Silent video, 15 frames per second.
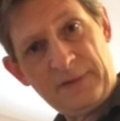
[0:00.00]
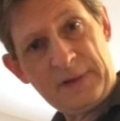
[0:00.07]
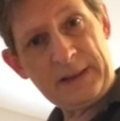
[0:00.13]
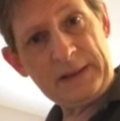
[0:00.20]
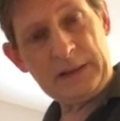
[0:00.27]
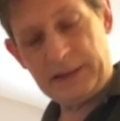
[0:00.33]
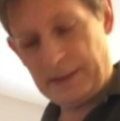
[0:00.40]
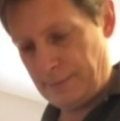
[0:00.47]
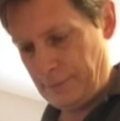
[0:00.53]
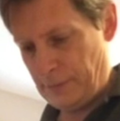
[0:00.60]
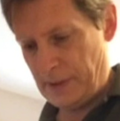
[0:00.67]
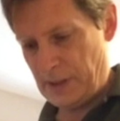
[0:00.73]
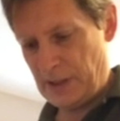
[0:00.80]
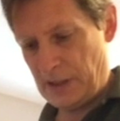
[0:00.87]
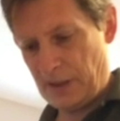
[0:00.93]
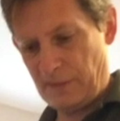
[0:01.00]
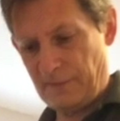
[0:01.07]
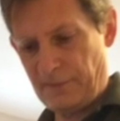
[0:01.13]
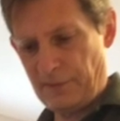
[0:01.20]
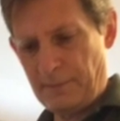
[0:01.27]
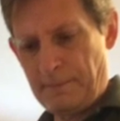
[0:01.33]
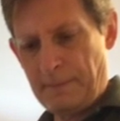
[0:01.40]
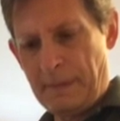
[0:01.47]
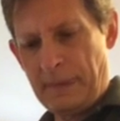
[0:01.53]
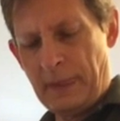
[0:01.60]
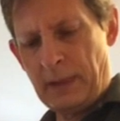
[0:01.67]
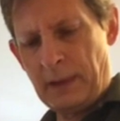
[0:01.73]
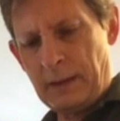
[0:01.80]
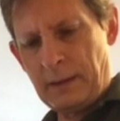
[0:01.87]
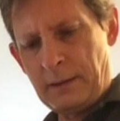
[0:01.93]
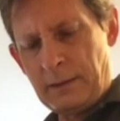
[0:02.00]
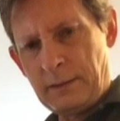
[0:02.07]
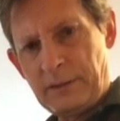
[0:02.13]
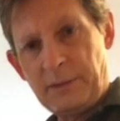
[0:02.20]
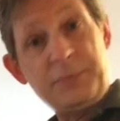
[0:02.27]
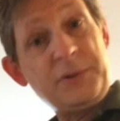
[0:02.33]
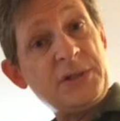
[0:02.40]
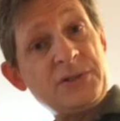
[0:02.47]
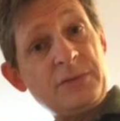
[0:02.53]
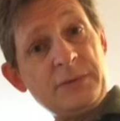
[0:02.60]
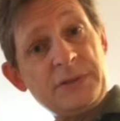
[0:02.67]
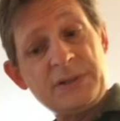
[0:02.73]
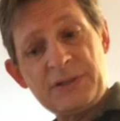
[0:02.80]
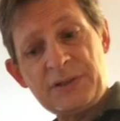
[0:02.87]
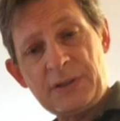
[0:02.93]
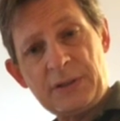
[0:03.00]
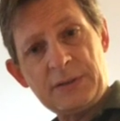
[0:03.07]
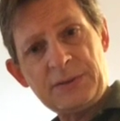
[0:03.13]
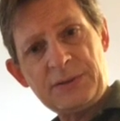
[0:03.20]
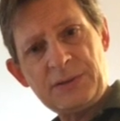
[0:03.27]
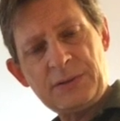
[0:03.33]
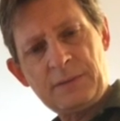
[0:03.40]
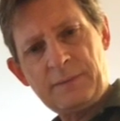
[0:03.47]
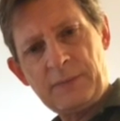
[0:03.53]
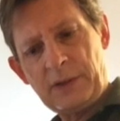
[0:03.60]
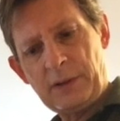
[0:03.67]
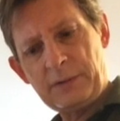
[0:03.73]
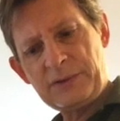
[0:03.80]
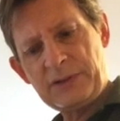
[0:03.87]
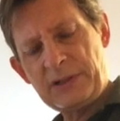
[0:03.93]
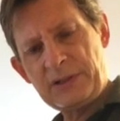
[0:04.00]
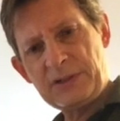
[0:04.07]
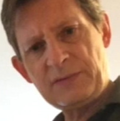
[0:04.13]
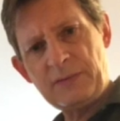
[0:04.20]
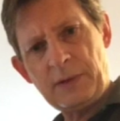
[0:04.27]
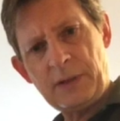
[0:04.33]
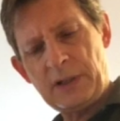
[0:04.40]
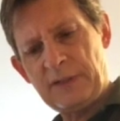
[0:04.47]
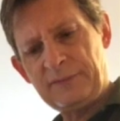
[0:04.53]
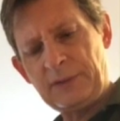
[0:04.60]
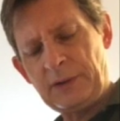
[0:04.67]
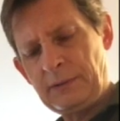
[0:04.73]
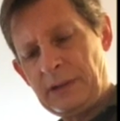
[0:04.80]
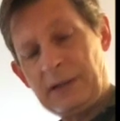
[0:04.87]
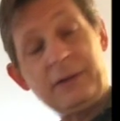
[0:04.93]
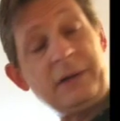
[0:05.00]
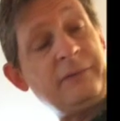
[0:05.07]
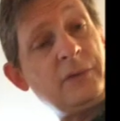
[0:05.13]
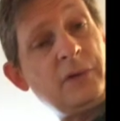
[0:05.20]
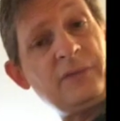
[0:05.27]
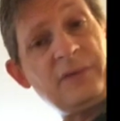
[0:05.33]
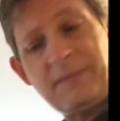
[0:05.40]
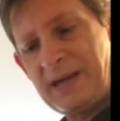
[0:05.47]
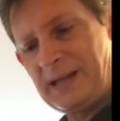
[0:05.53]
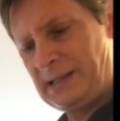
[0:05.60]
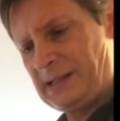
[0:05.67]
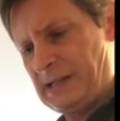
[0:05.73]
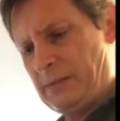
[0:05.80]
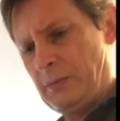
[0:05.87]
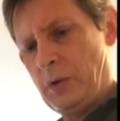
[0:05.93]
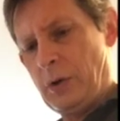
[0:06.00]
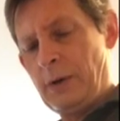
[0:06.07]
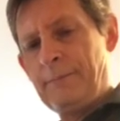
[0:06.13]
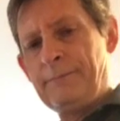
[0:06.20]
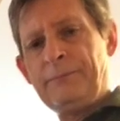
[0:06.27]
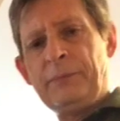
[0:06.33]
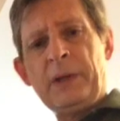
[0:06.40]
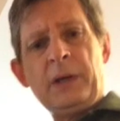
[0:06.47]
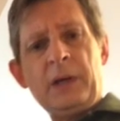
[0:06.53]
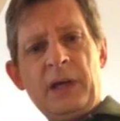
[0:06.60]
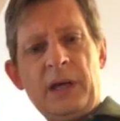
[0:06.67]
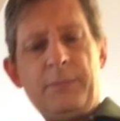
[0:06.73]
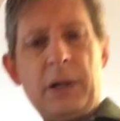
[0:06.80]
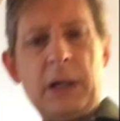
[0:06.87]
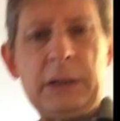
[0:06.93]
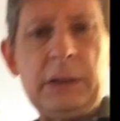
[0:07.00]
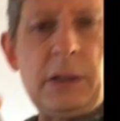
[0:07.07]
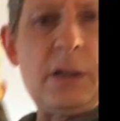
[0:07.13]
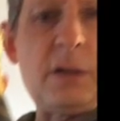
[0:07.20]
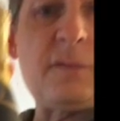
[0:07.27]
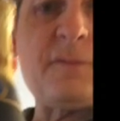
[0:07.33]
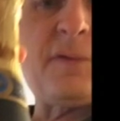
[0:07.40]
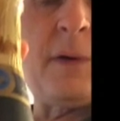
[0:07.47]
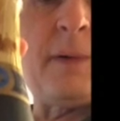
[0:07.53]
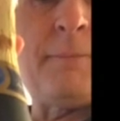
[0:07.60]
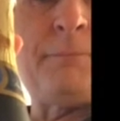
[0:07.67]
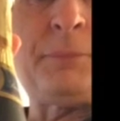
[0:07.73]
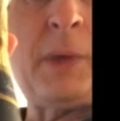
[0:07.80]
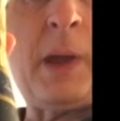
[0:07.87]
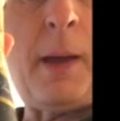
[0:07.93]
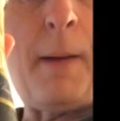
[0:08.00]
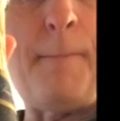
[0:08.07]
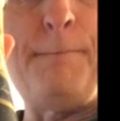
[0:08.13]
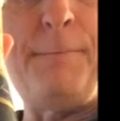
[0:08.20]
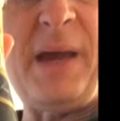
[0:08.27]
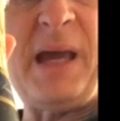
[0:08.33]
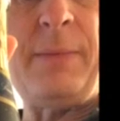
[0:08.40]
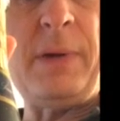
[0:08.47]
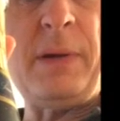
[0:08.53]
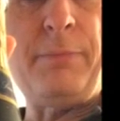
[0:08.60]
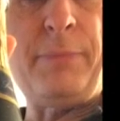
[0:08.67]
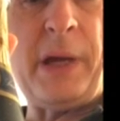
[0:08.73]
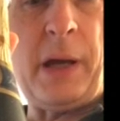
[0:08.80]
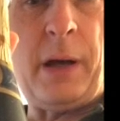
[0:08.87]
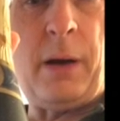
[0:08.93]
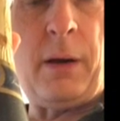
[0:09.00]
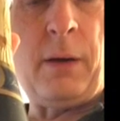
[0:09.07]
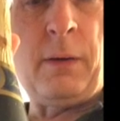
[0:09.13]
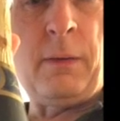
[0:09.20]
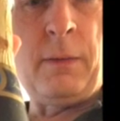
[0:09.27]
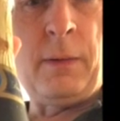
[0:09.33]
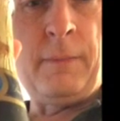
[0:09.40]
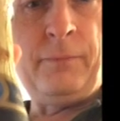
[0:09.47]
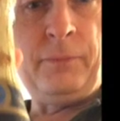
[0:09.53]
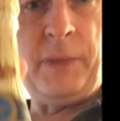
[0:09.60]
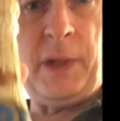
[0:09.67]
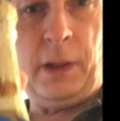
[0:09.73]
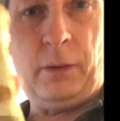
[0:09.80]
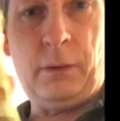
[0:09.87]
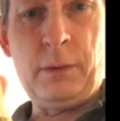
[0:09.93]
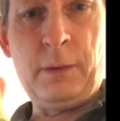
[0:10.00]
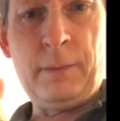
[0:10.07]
finally, we have the pièce de résistance. You don't see this very often. I don't even know if they make it anymore. A bottle of Baby Bear. Now,